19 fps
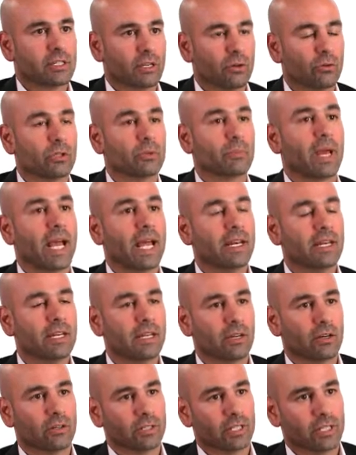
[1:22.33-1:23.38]
So
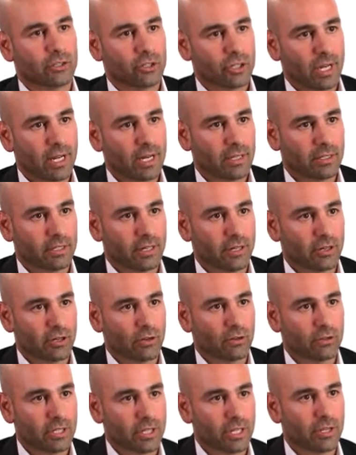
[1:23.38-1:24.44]
depending on the channel that you're
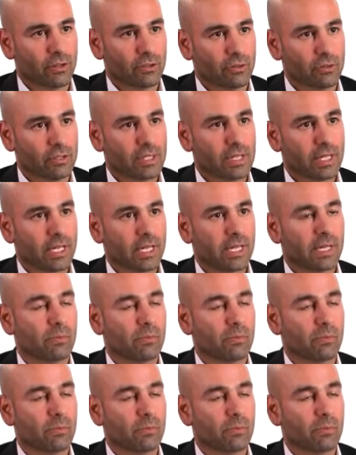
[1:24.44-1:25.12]
going to use